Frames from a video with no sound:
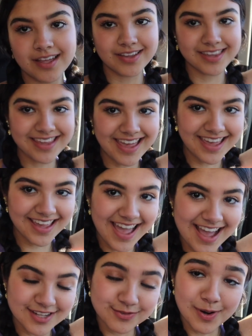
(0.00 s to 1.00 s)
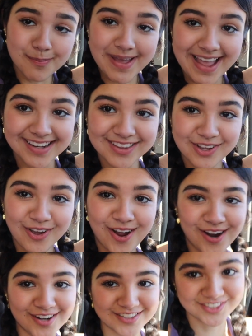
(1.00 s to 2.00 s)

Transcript: Okay guys, we're back in the car.